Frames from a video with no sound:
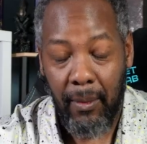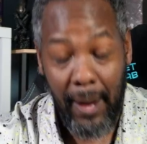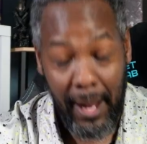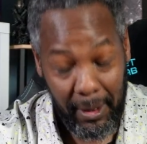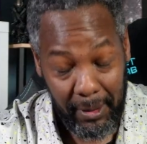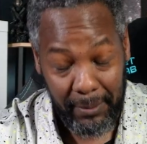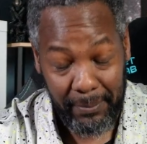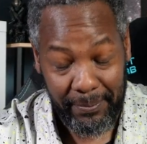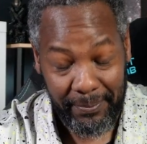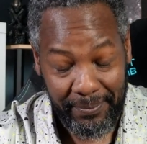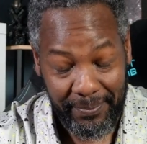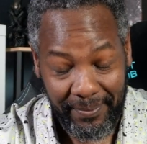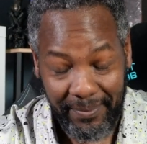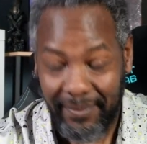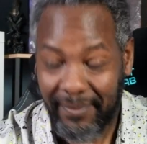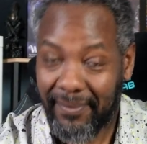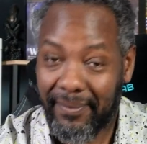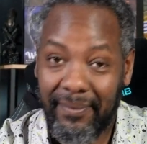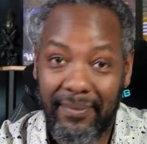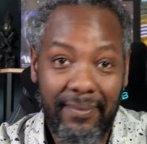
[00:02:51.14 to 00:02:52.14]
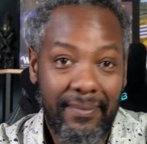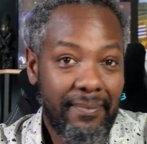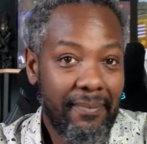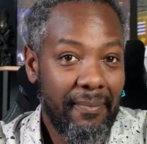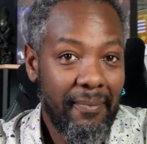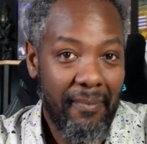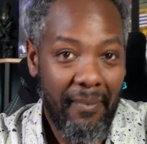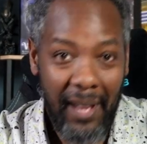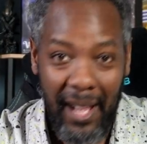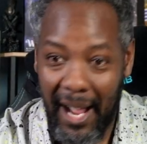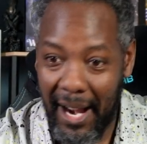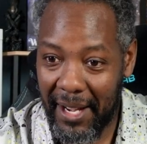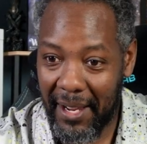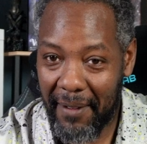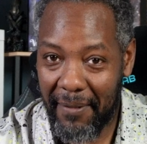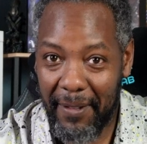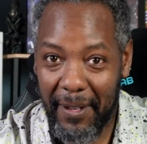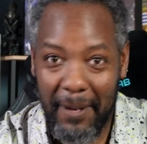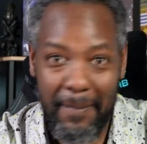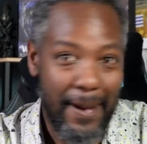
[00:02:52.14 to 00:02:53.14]
Well, how do you
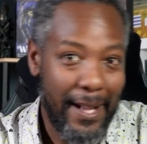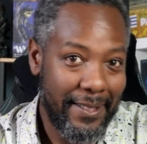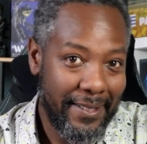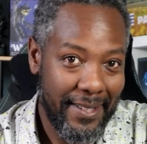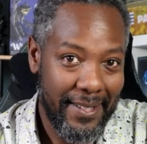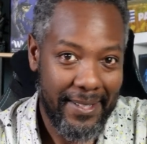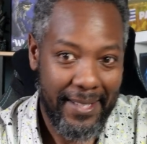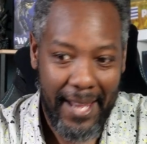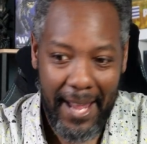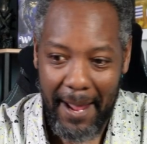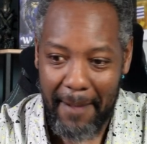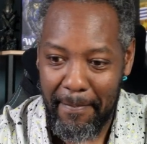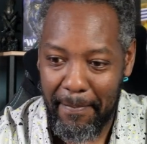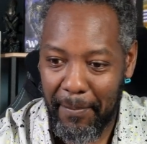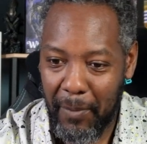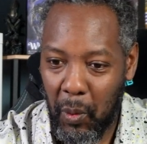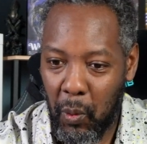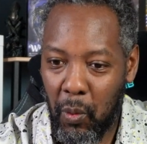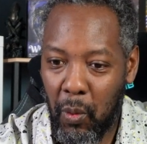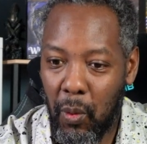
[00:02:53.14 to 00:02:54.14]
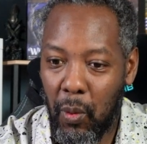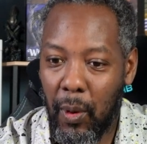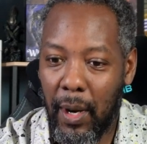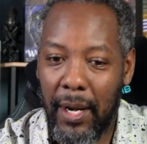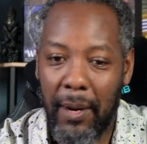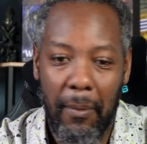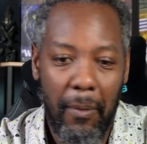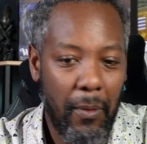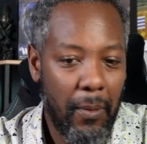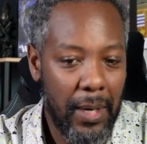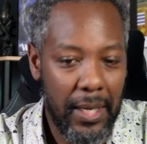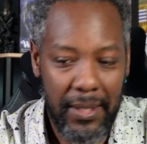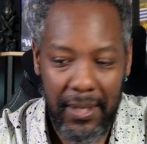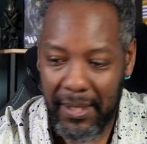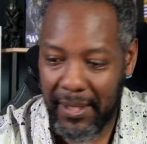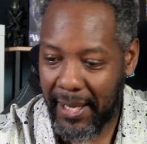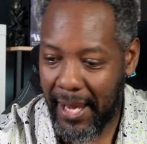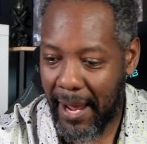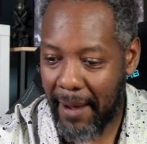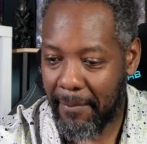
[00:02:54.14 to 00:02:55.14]
feel about this game? What is
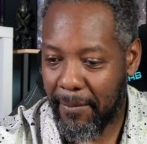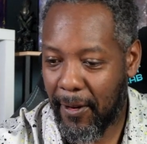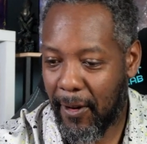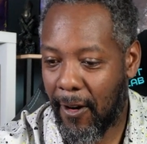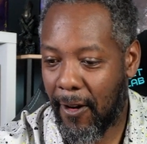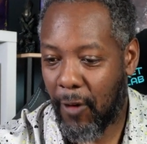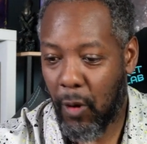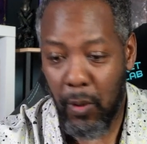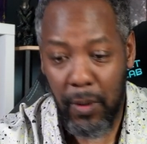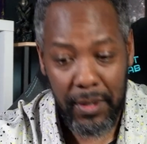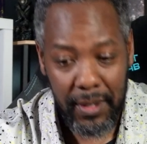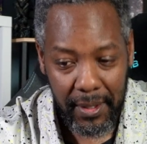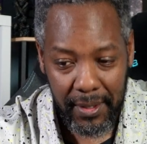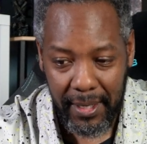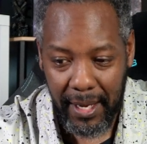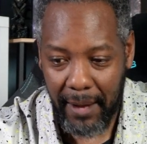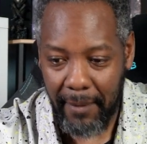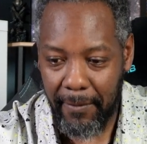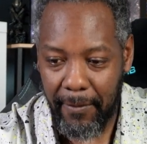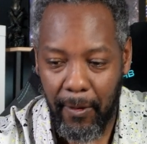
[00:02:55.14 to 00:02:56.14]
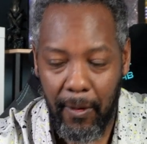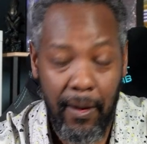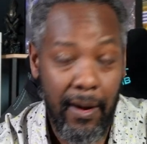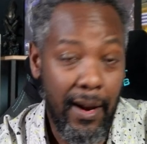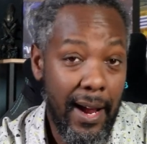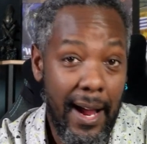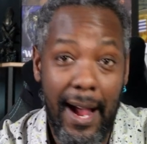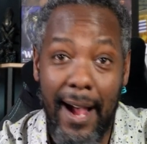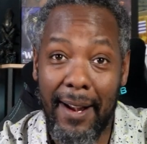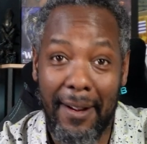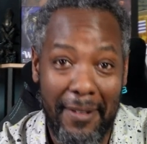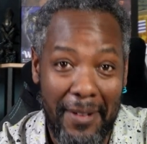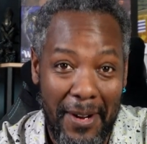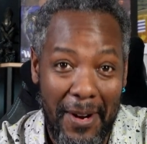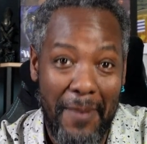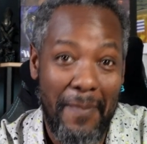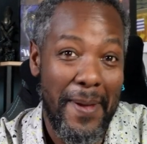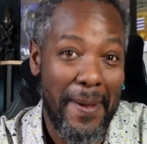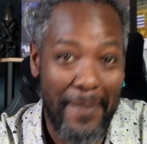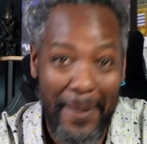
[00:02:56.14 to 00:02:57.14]
this game for? Who is this game for? I don't
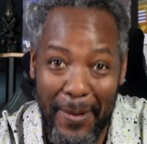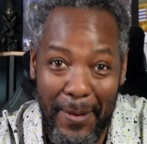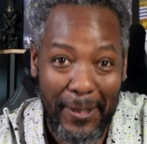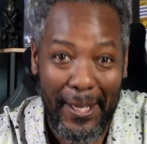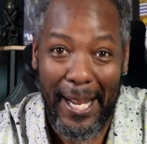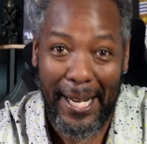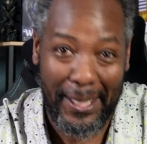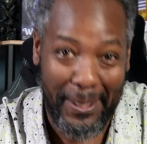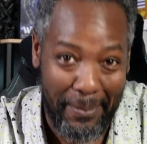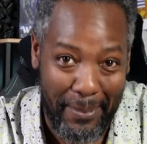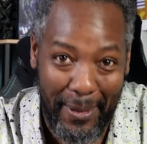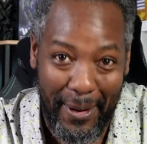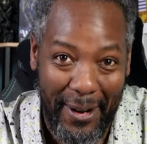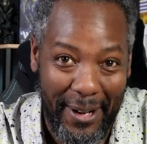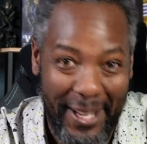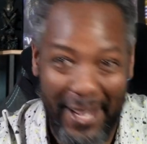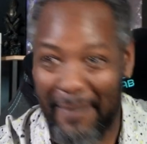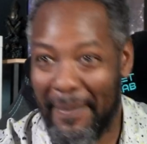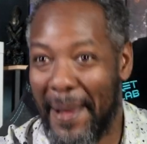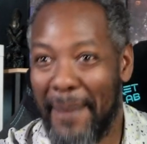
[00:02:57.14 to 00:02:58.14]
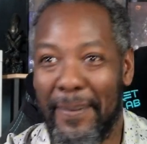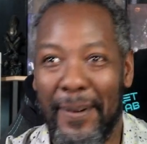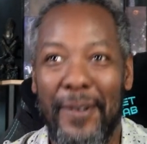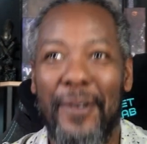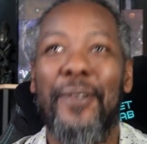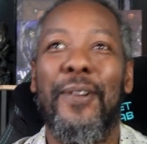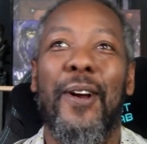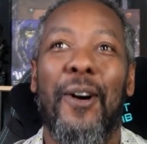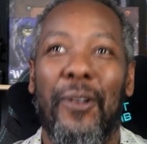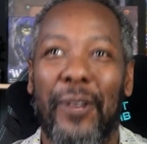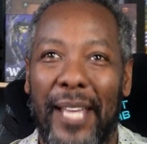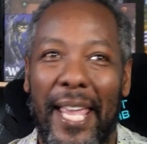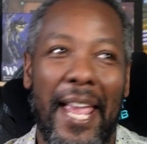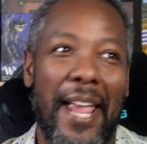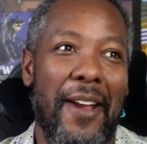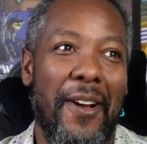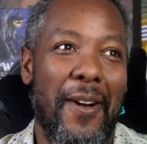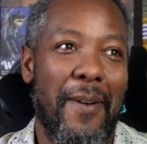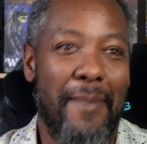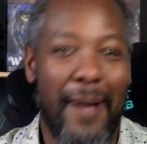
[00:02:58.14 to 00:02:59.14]
know. People who like to party. People who don't
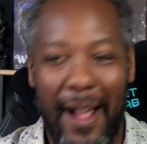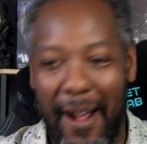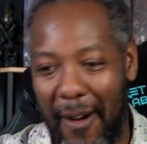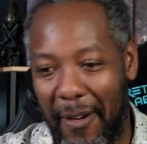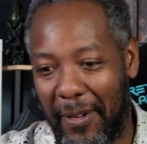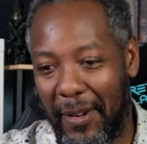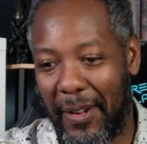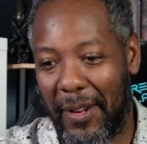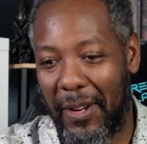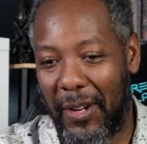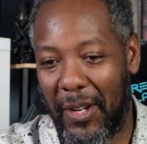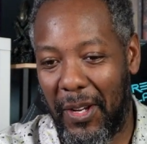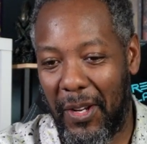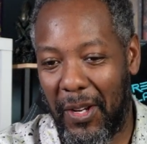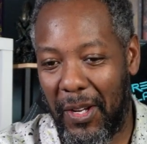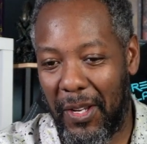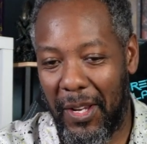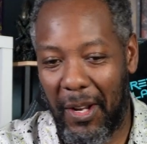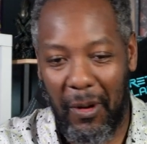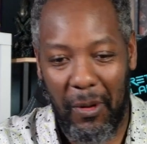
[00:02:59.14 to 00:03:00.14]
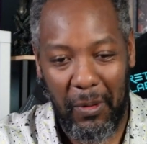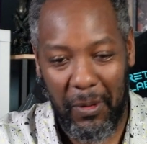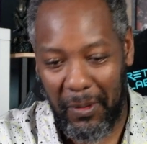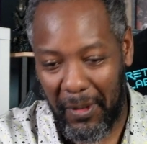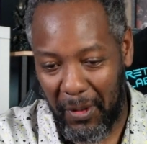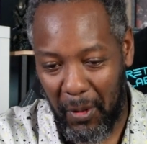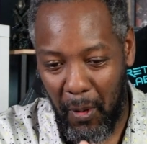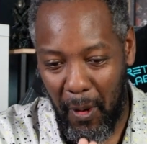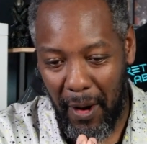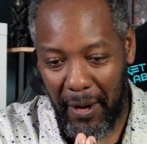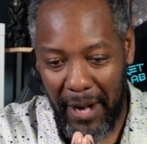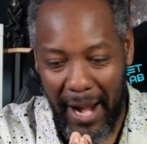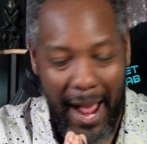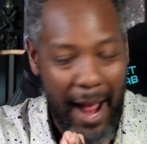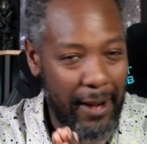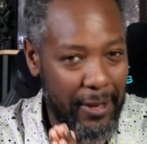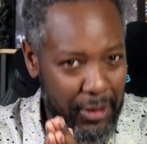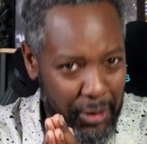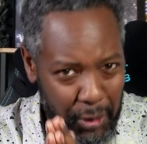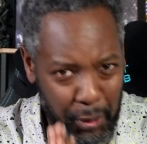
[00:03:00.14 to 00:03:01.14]
care about, who are
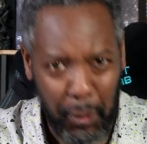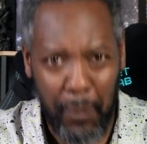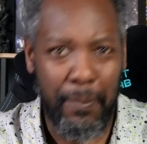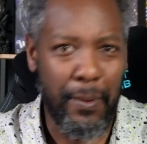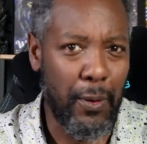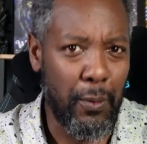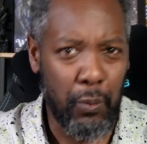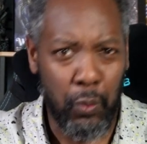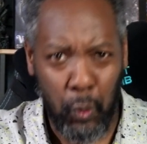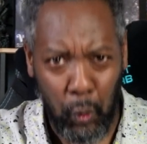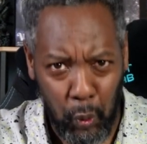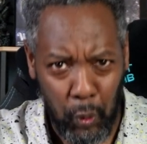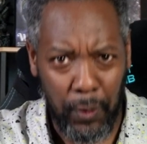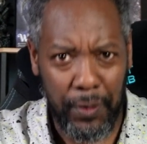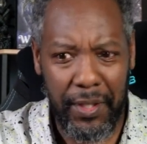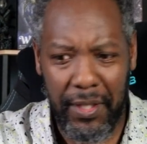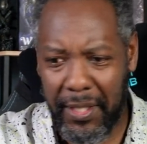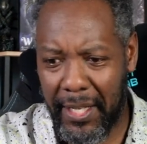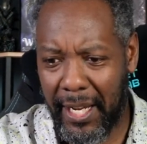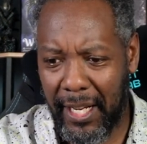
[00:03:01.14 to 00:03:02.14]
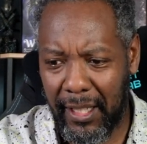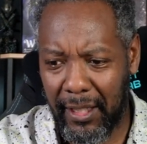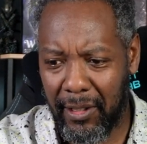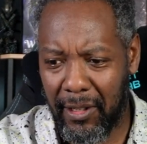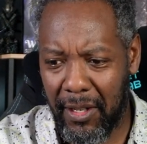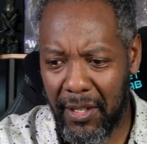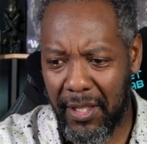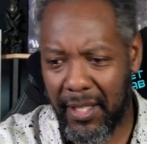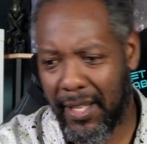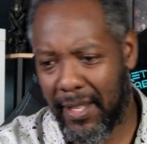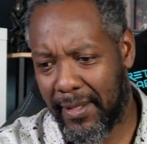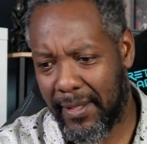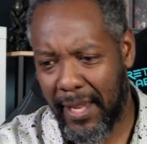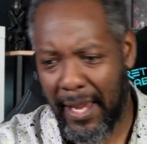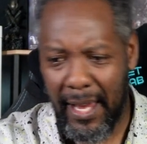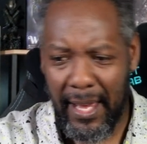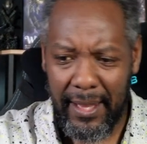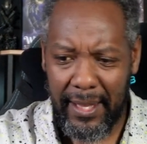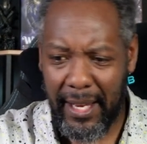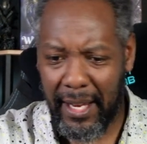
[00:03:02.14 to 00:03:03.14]
not super rule sticklers, because
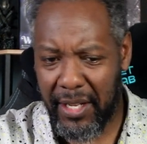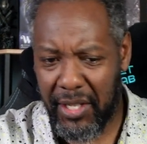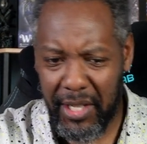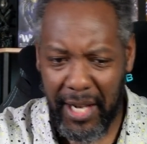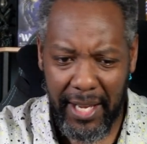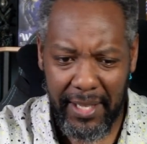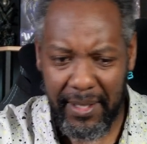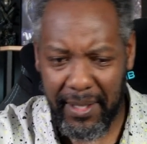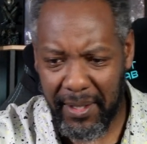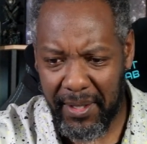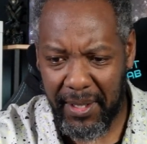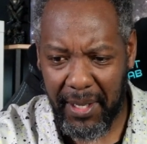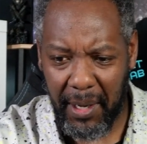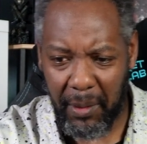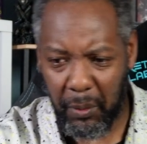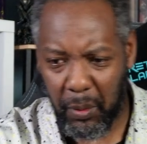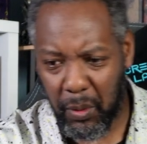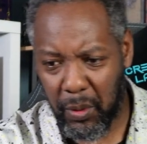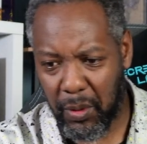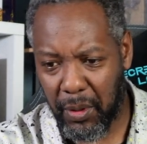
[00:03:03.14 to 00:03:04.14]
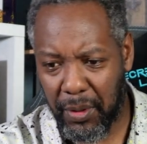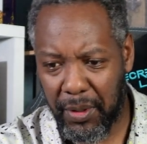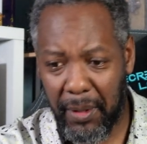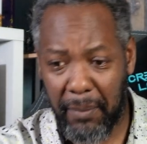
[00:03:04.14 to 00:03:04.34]
the adjacency rules